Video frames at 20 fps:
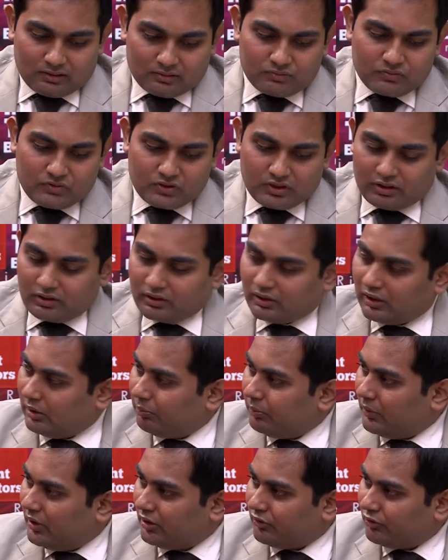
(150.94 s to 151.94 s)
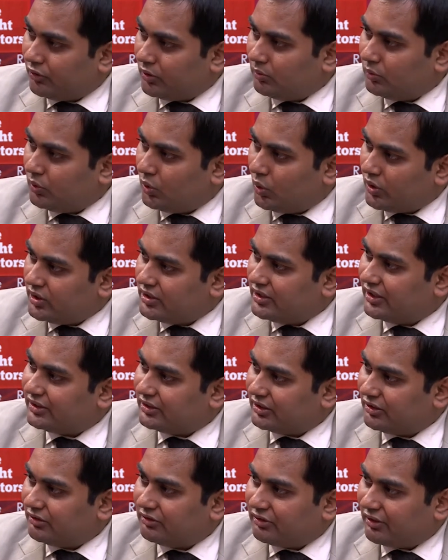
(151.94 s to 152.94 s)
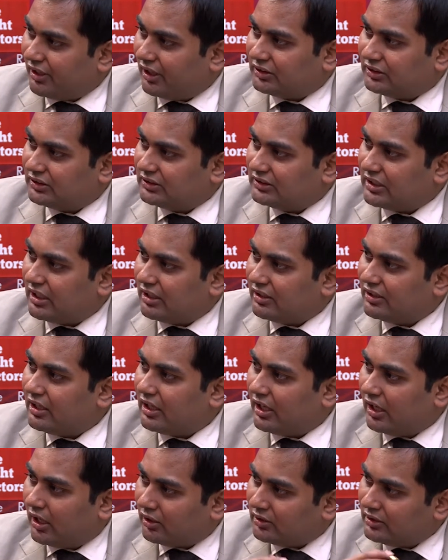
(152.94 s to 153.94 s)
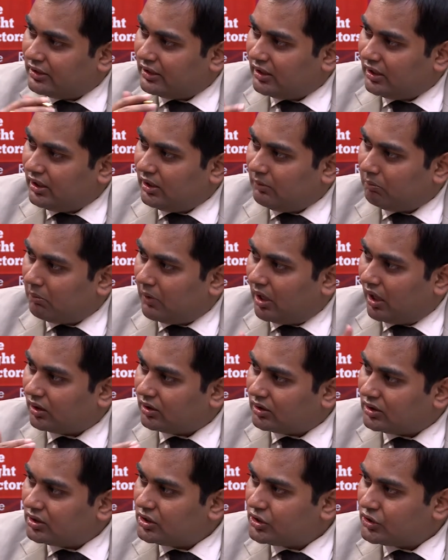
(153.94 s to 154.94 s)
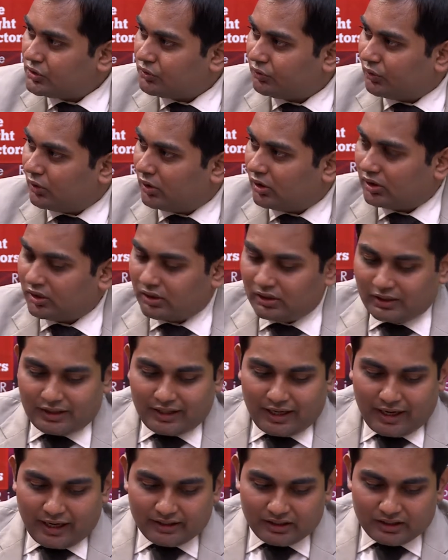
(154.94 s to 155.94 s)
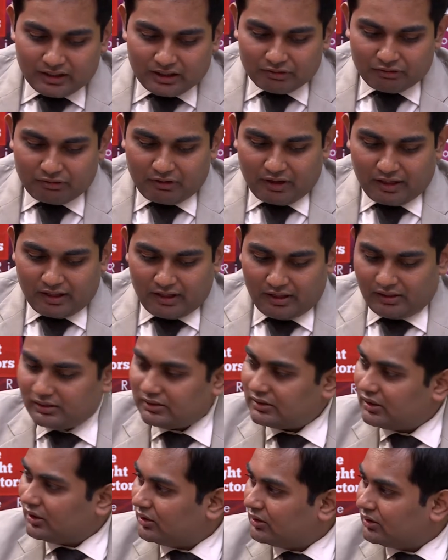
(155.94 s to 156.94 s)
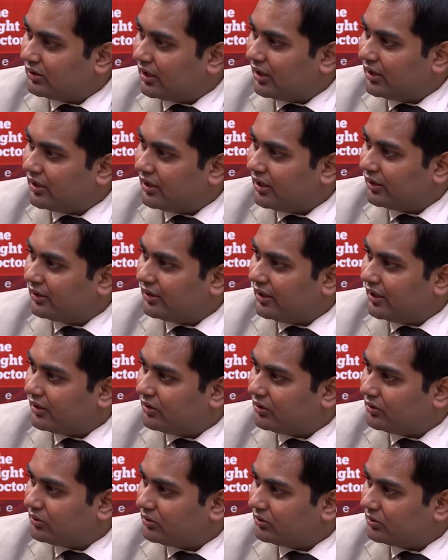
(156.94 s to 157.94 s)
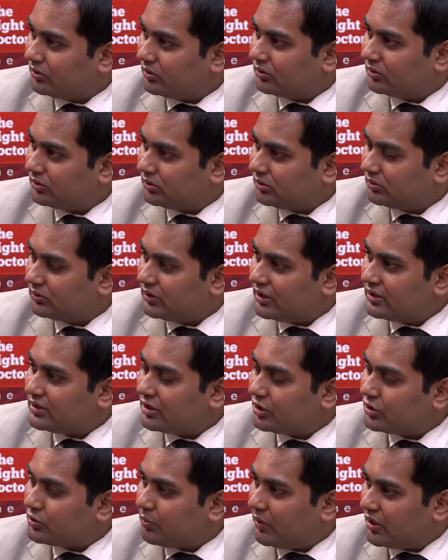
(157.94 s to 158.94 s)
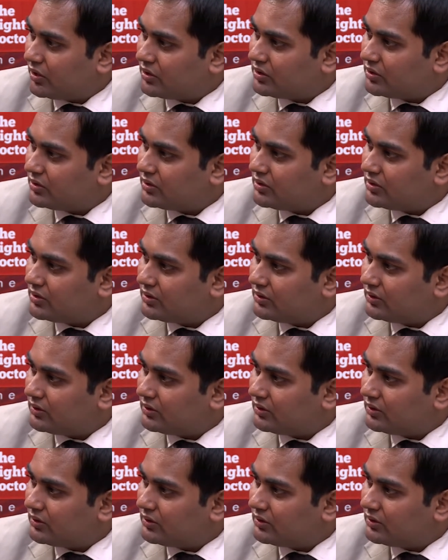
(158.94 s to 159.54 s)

Sir, apart from low ejection fractions, are there, are there any markers for identifying sudden cardiac death uh, in such patients?